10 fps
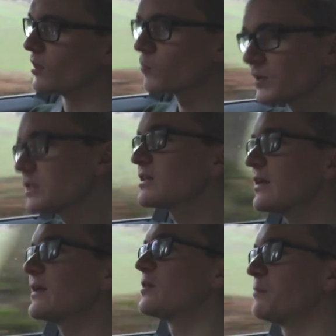which is a
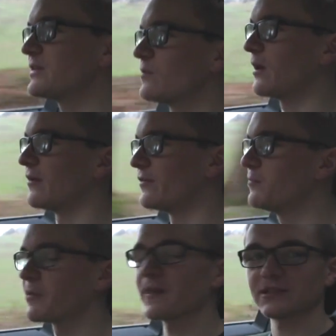little bit
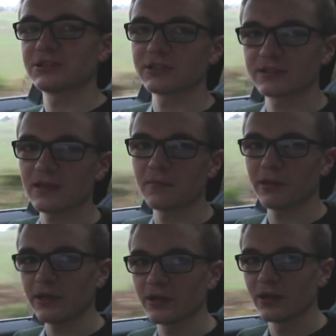irrelevant, but that's just the
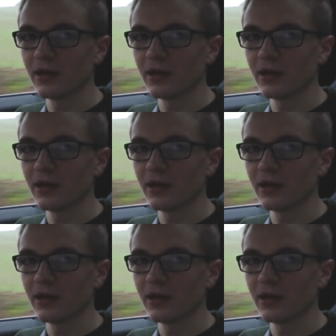opinion